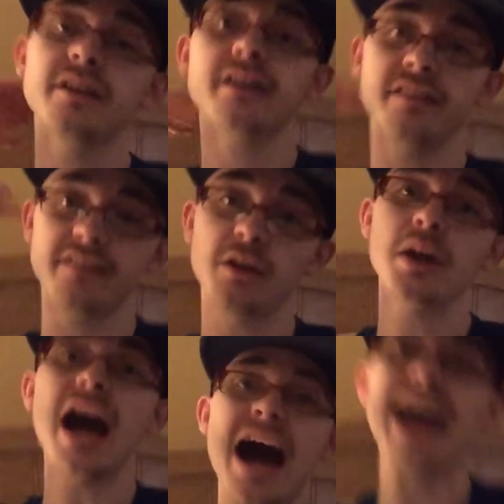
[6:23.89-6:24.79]
Because they're
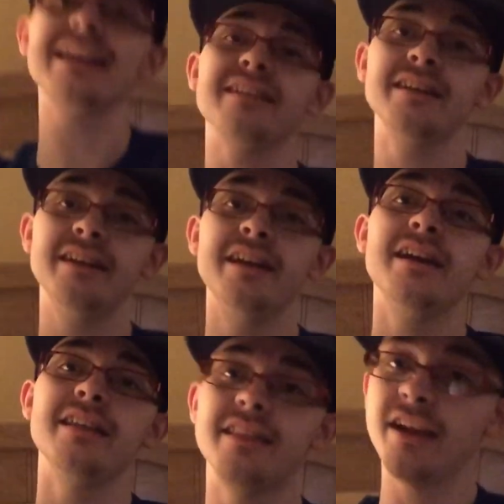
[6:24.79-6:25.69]
not.
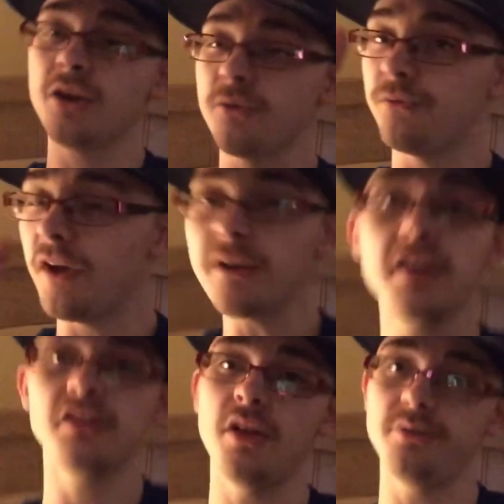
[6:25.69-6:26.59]
They're
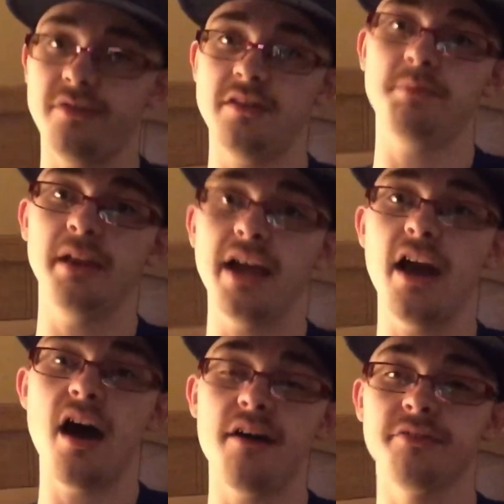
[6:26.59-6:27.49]
very close to the
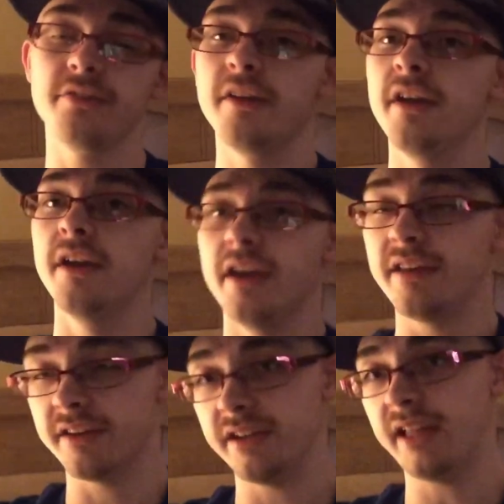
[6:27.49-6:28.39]
playoffs
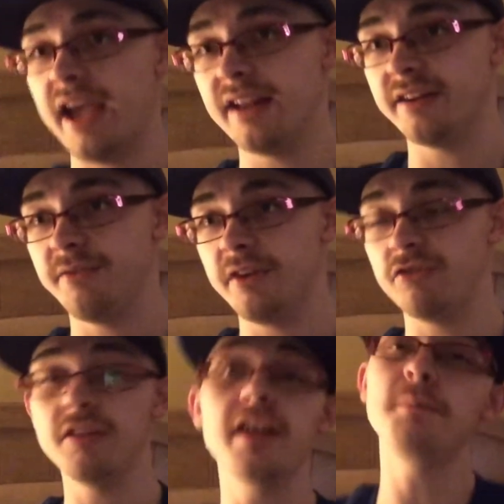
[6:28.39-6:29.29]
in the Atlantic
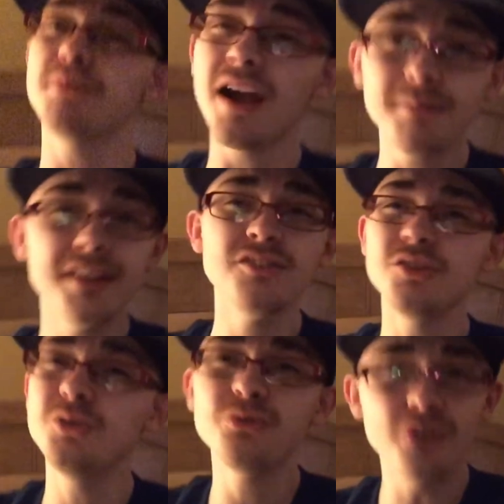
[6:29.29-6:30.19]
Division. They'll probably
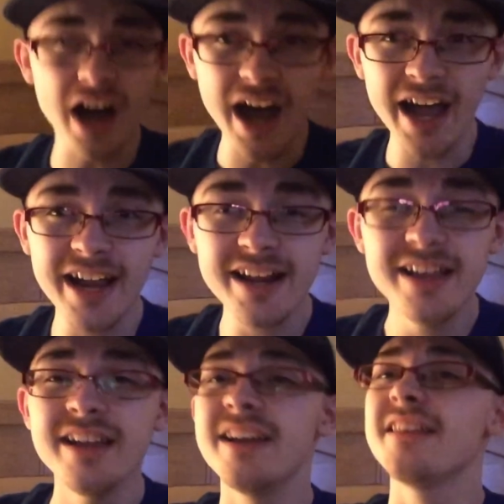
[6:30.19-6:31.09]
do fine.
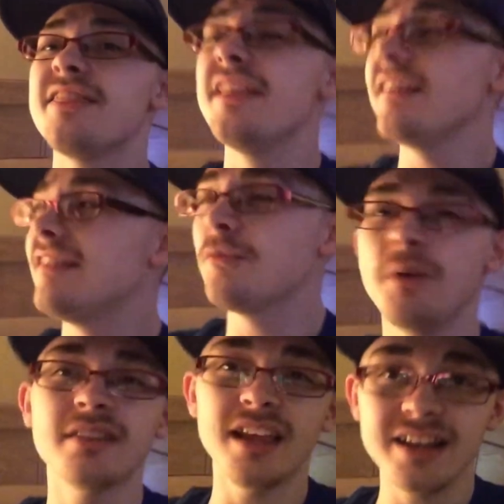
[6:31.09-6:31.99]
This is
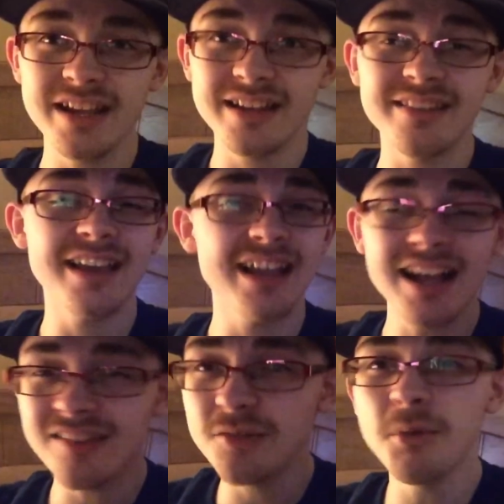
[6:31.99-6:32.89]
what they needed. They
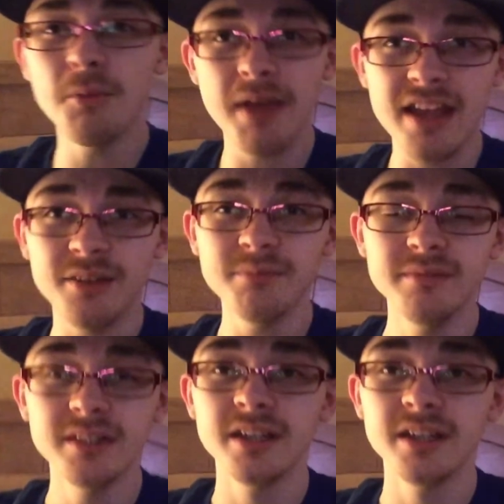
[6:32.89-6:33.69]
got some momentum.